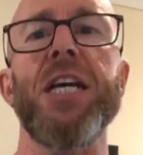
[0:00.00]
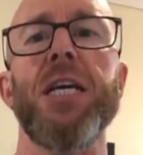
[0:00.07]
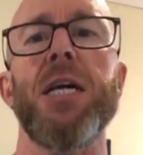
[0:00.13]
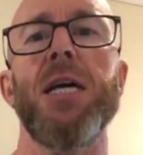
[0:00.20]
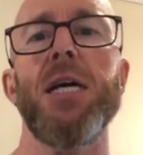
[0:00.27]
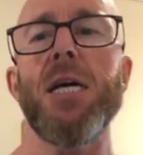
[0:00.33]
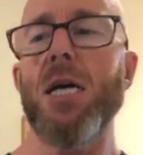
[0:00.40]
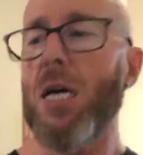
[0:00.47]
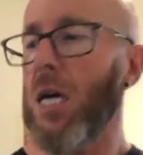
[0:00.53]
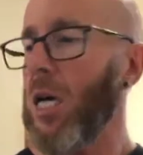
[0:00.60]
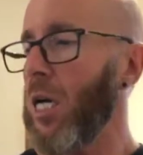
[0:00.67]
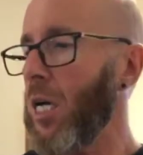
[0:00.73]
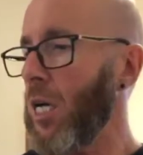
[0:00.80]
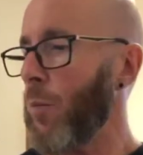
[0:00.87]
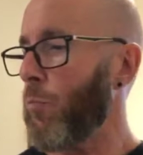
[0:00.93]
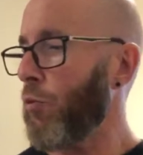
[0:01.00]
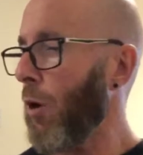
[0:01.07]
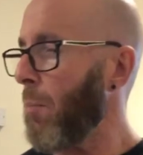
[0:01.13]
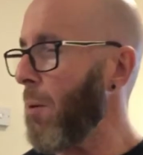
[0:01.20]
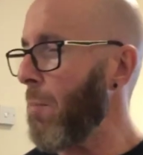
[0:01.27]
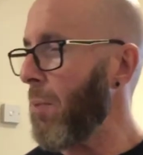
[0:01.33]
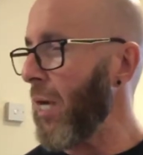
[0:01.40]
on a Monday night,
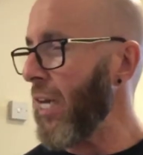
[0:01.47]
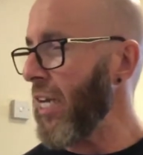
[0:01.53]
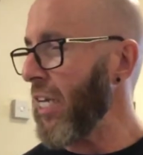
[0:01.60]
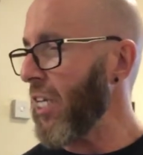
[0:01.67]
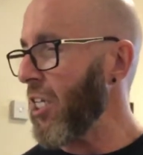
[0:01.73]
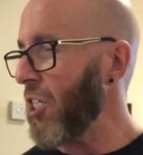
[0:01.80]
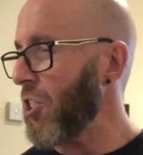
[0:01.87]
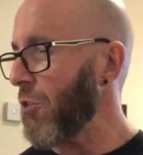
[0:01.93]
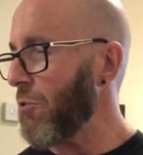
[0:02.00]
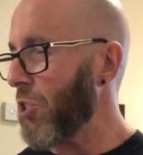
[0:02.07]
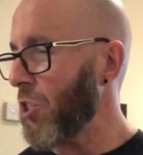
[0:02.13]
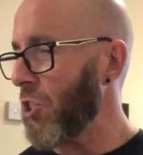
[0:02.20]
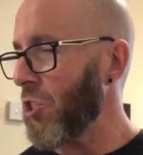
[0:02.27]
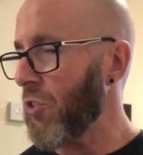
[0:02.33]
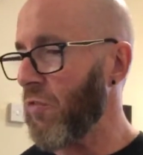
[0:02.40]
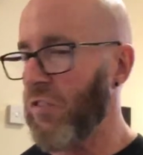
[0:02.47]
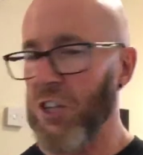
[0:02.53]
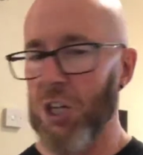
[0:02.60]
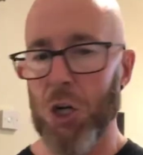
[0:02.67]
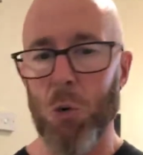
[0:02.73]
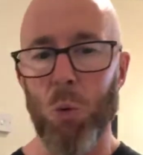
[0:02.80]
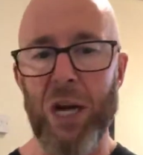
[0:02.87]
probably
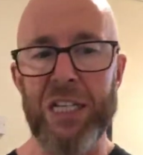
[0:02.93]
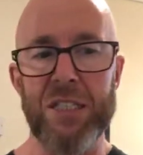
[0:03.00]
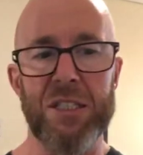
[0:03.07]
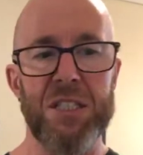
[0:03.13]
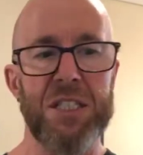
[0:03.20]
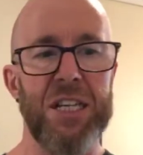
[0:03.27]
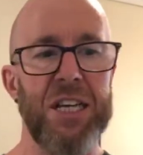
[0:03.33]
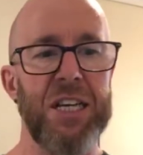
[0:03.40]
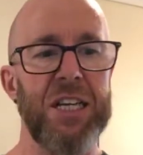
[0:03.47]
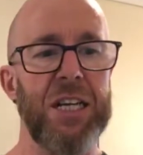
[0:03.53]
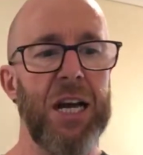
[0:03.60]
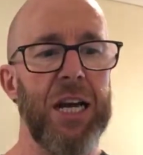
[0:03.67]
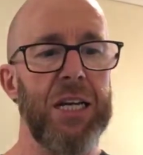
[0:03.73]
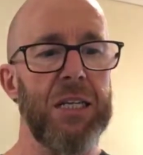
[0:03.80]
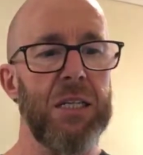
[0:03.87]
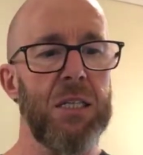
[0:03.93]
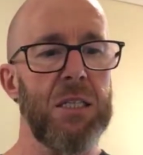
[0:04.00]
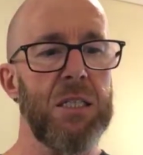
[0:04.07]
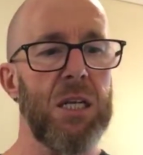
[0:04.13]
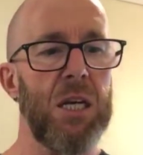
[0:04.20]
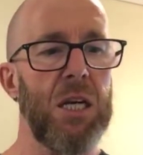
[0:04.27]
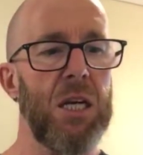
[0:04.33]
going to do something on a
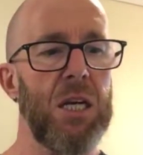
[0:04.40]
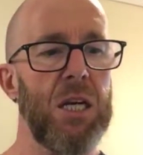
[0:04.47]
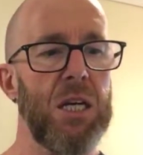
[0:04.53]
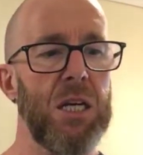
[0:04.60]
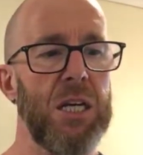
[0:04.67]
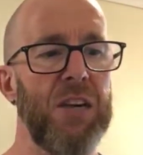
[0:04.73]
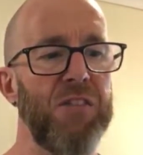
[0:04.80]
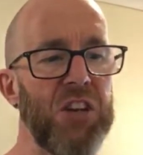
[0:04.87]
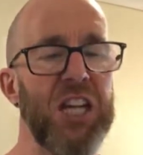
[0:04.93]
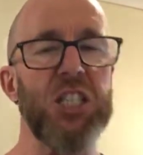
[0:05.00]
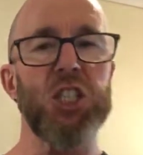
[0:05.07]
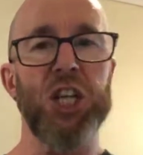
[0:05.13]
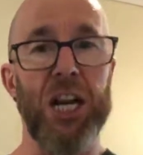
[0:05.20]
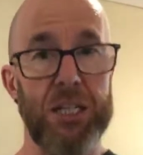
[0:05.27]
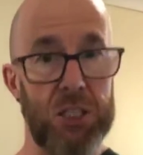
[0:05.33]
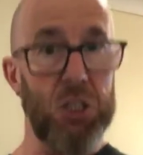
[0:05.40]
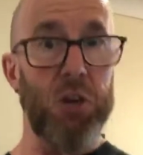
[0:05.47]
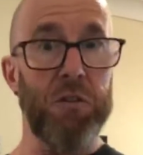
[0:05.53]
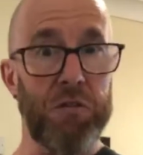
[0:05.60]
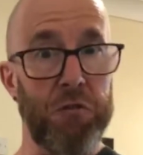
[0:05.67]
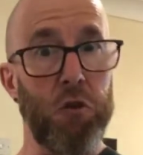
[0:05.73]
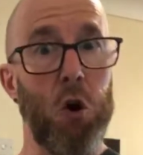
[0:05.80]
Wednesday, and
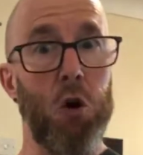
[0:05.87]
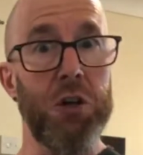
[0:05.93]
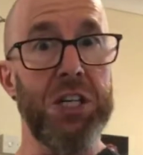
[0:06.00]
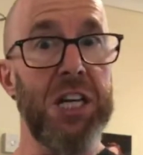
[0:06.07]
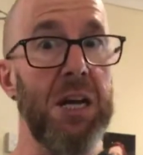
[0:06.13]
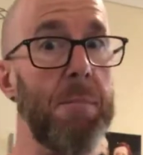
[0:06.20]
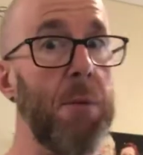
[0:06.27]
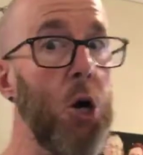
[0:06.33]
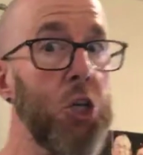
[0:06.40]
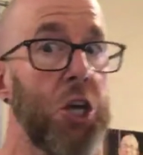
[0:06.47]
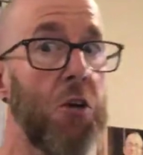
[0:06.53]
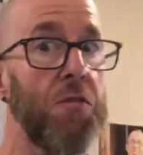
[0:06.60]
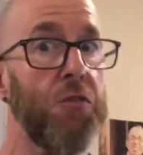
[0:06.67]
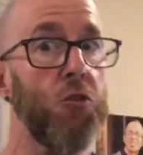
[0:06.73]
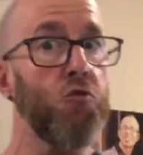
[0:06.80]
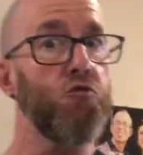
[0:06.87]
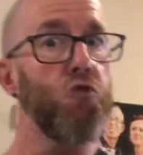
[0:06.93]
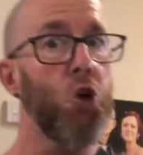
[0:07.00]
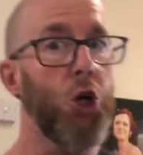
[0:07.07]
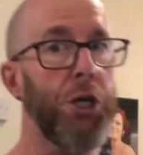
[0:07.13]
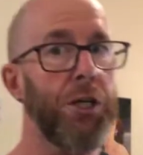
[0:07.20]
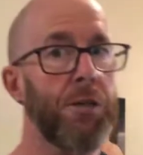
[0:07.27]
if I get a chance on Friday, I
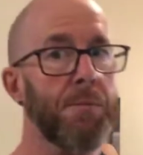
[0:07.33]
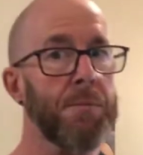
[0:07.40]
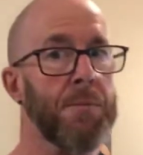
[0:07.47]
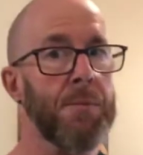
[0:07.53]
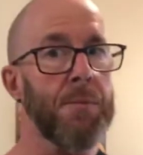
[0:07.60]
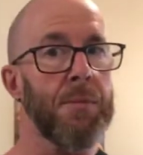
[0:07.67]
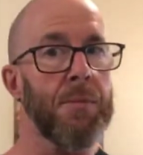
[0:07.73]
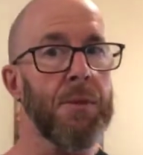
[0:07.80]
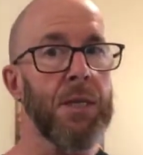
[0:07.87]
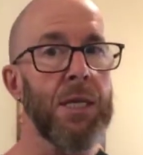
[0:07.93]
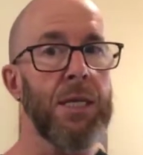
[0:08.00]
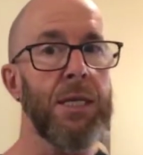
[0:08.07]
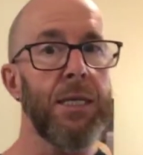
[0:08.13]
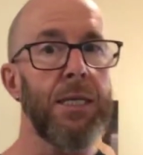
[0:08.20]
might go for a run.